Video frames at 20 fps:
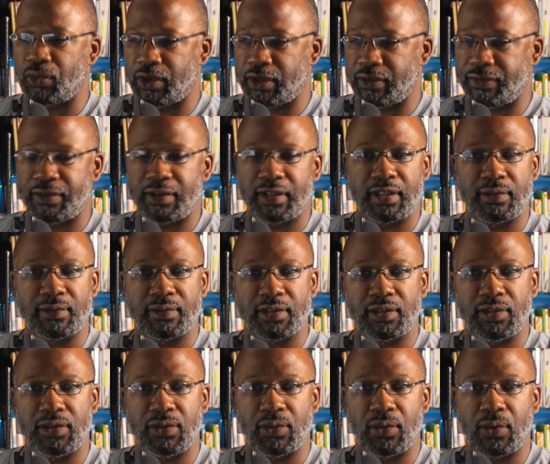refill it
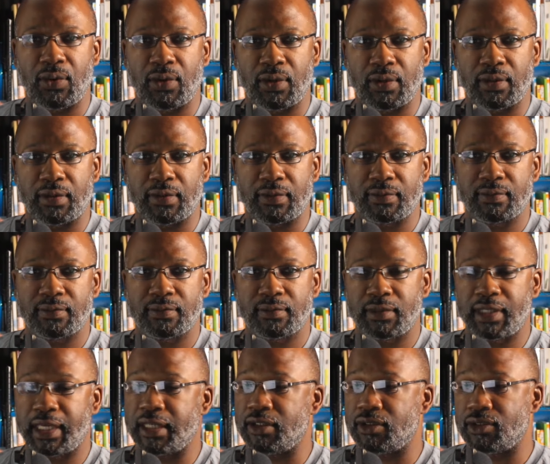with new oil,
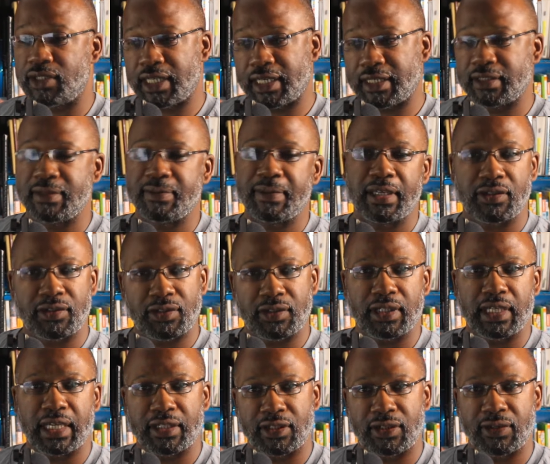and you check to make
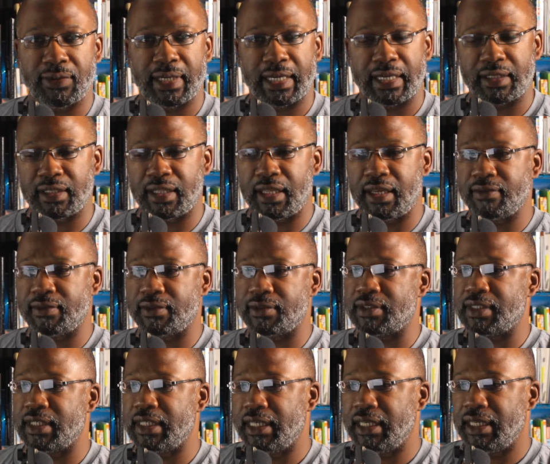sure you got the correct
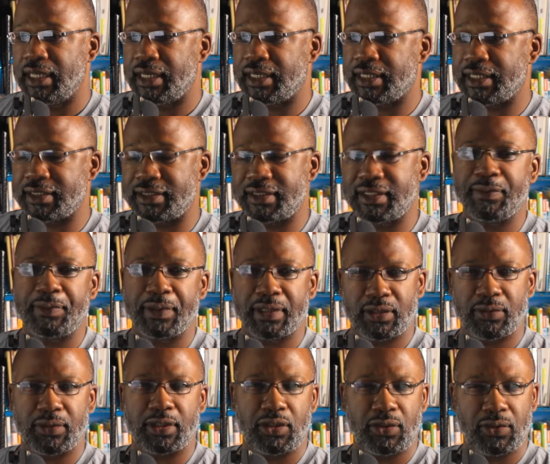levels. And that's
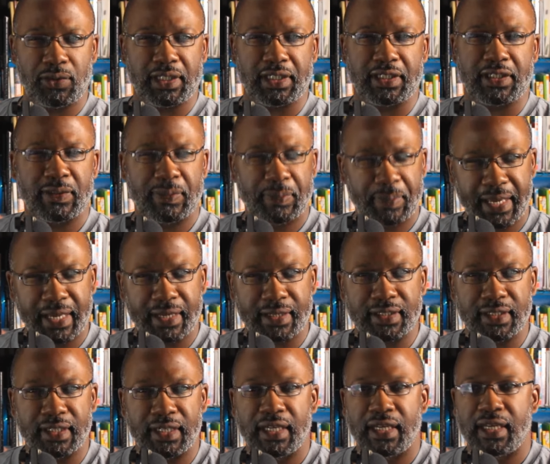typically what you would
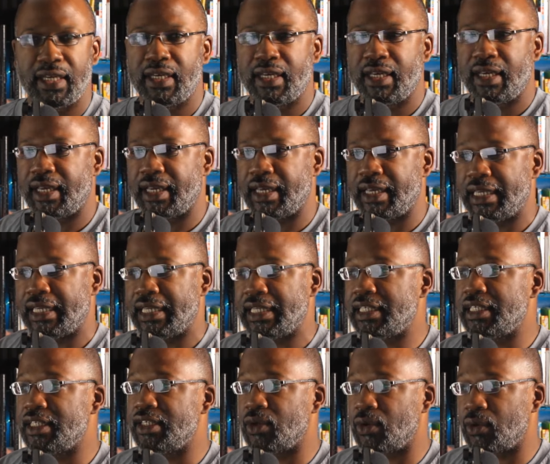expect at
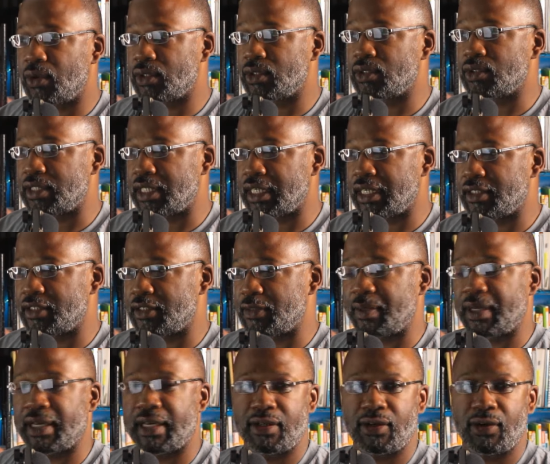any oil change
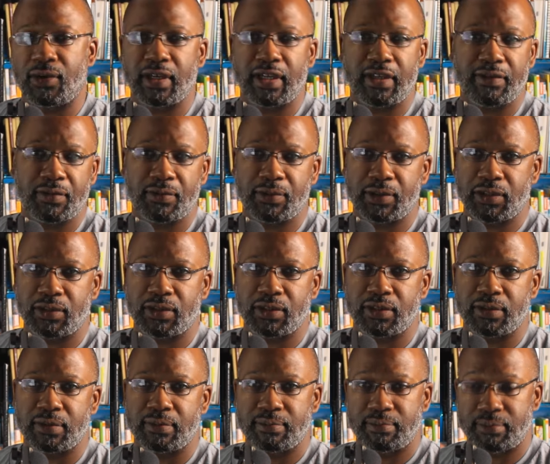spot, or even when
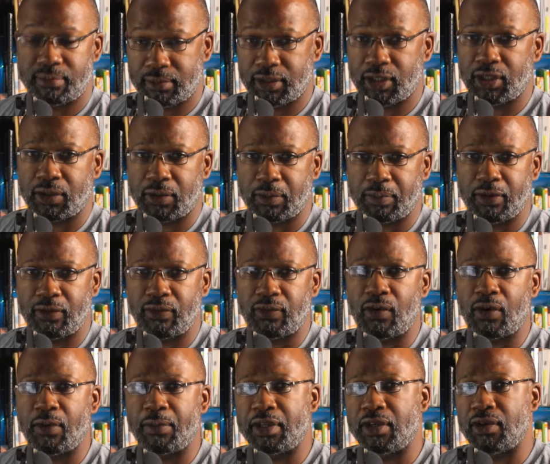you're
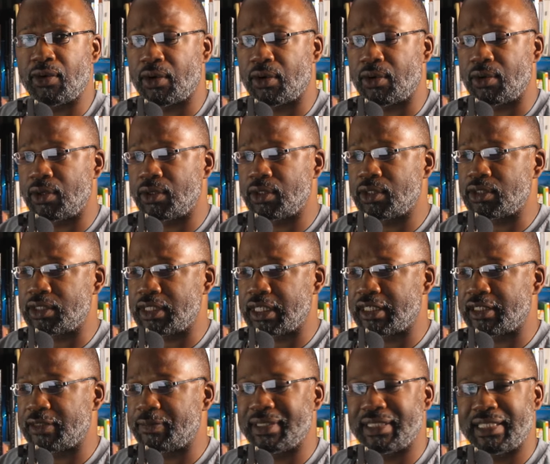performing your own oil
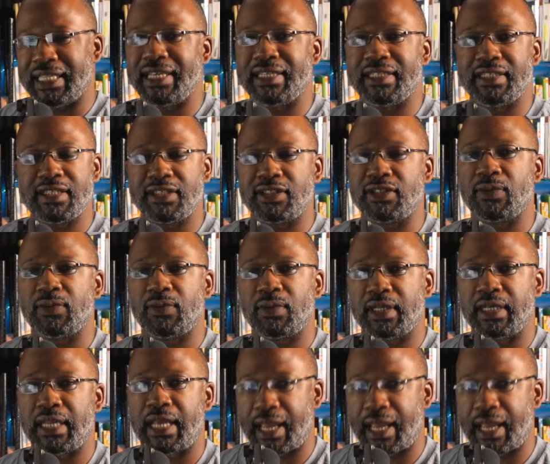change. But that isn't what